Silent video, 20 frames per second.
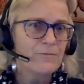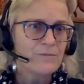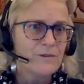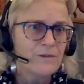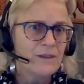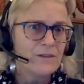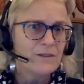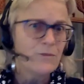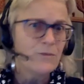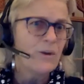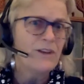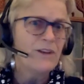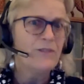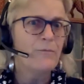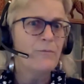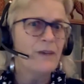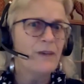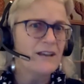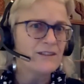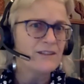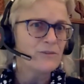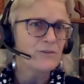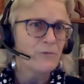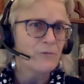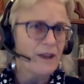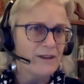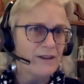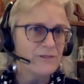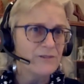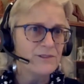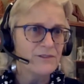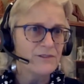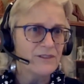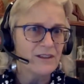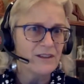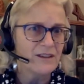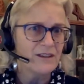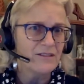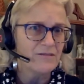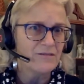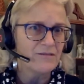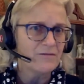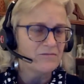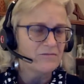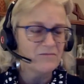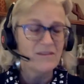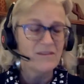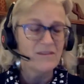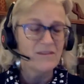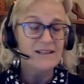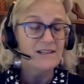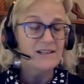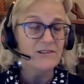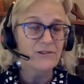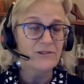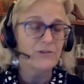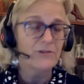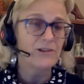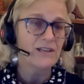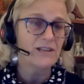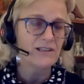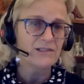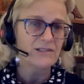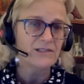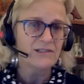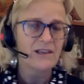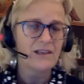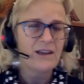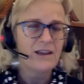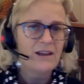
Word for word: is one of the best writers of the 1930s.